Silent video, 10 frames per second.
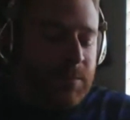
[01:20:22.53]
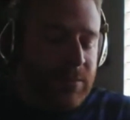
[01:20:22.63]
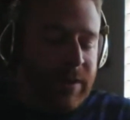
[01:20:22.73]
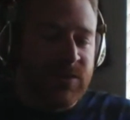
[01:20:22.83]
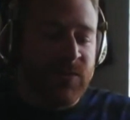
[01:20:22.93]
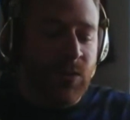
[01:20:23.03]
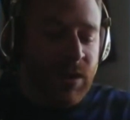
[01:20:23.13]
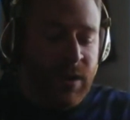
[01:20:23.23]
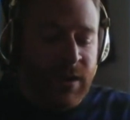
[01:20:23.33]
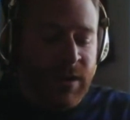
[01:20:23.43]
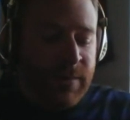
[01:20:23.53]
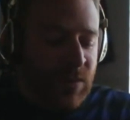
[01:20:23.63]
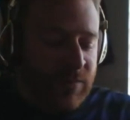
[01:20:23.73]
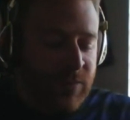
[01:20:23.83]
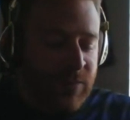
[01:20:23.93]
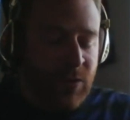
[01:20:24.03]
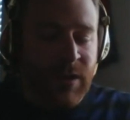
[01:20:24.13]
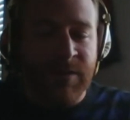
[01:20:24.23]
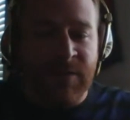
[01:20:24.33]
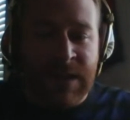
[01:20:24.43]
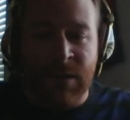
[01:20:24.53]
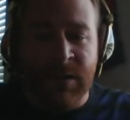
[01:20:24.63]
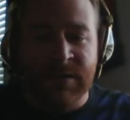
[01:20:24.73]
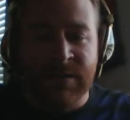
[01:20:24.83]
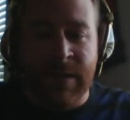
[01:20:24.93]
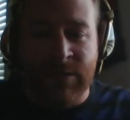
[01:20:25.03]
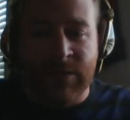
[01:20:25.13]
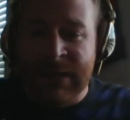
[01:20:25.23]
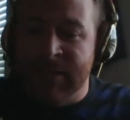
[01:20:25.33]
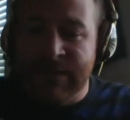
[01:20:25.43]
for if Wenger does ever leave.